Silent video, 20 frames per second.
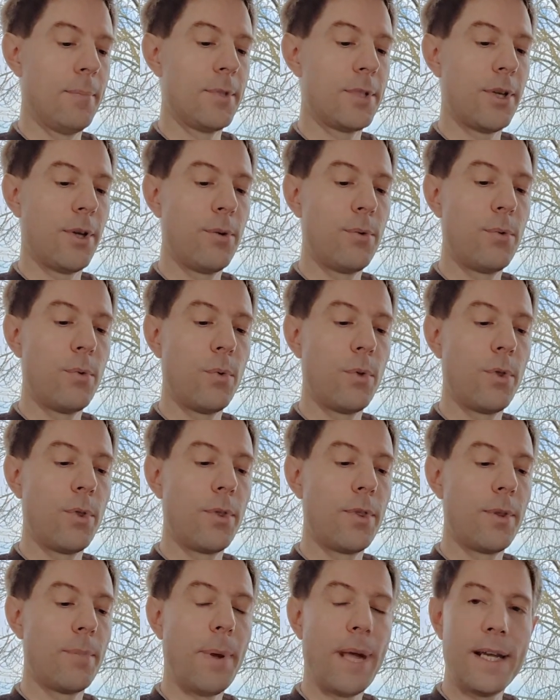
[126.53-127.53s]
So
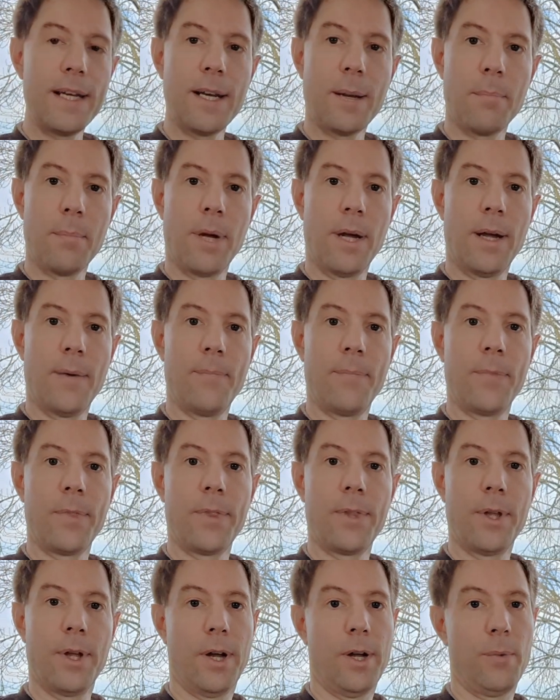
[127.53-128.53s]
the main number
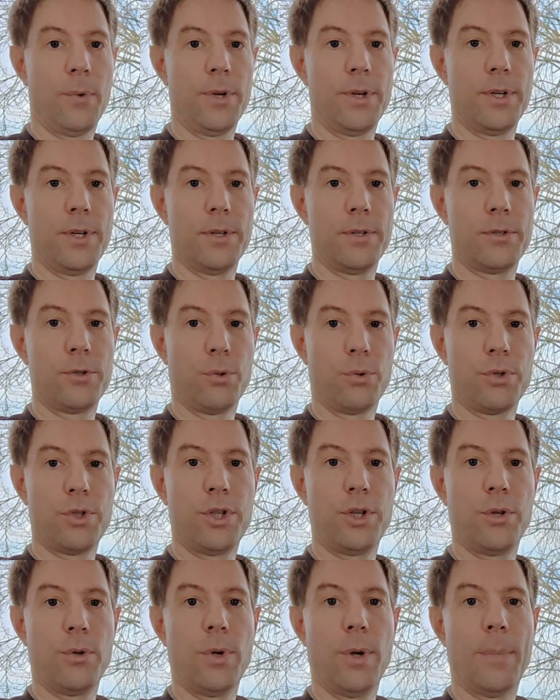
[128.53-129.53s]
that I want to talk
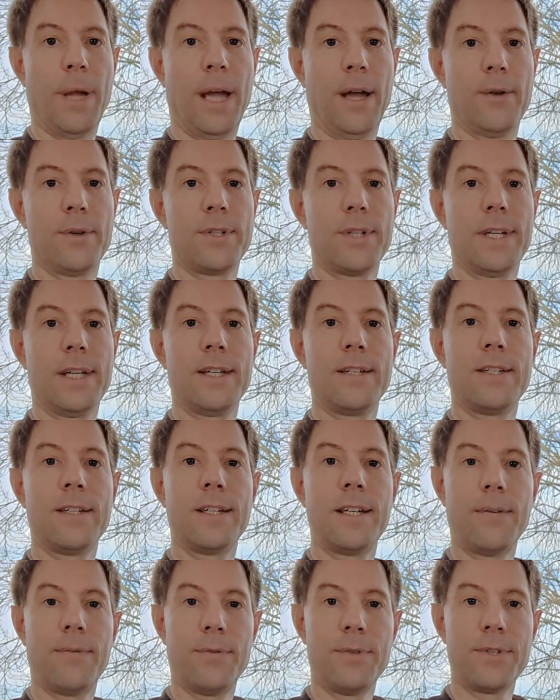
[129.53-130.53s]
to you about is the
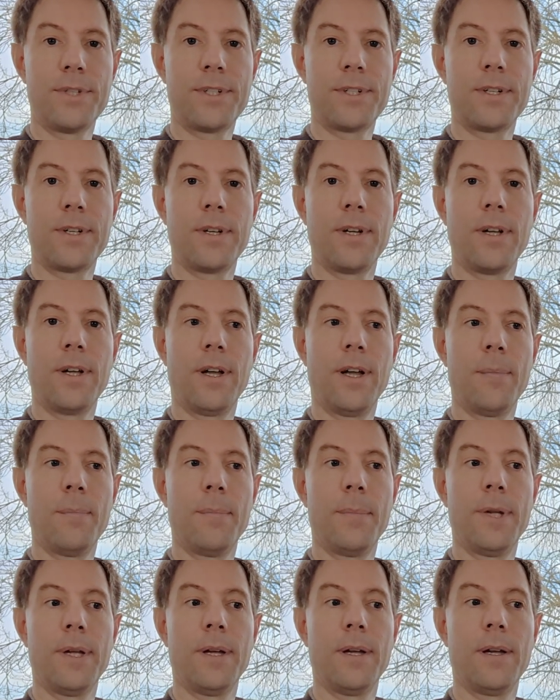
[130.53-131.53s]
difference
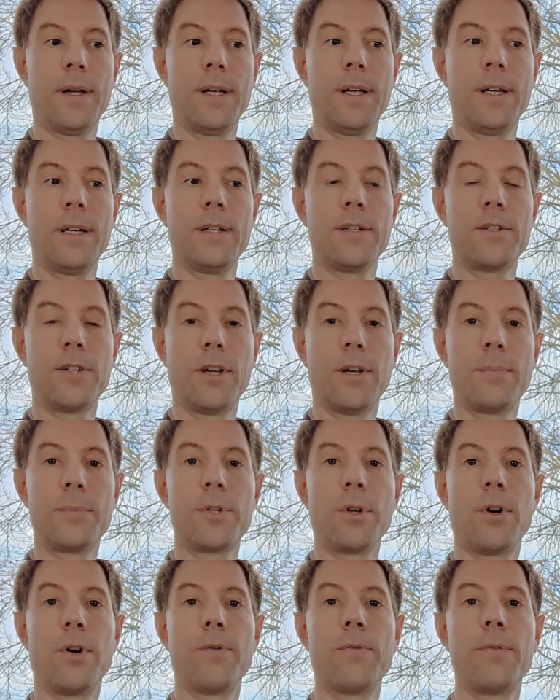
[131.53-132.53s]
in
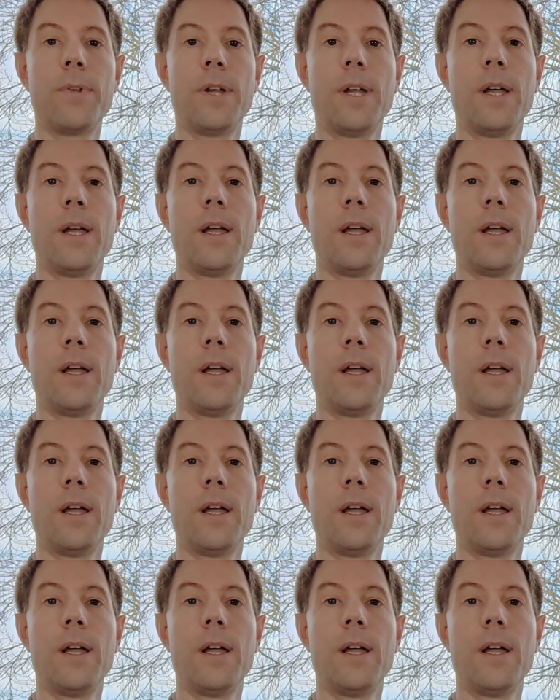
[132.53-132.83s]
terms of